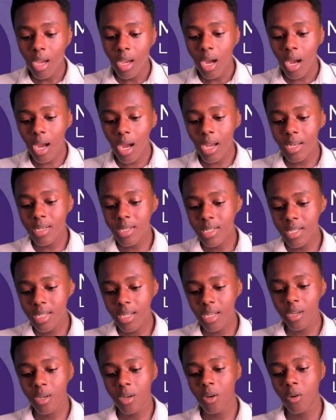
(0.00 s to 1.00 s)

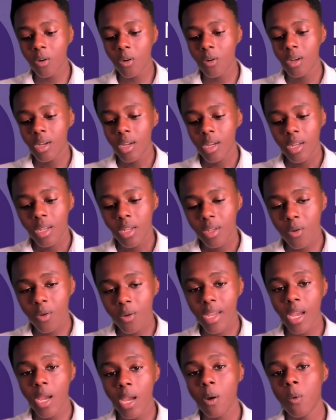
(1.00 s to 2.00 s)
until you
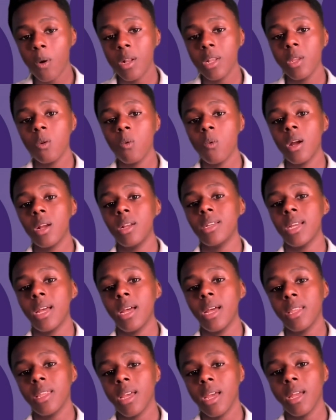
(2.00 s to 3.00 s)
get what you want
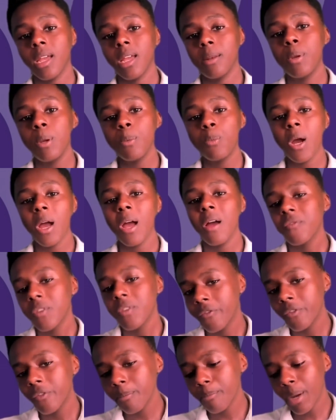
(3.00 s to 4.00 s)
at the end. People have
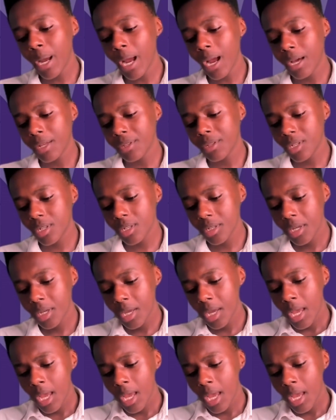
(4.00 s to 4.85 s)
different paths.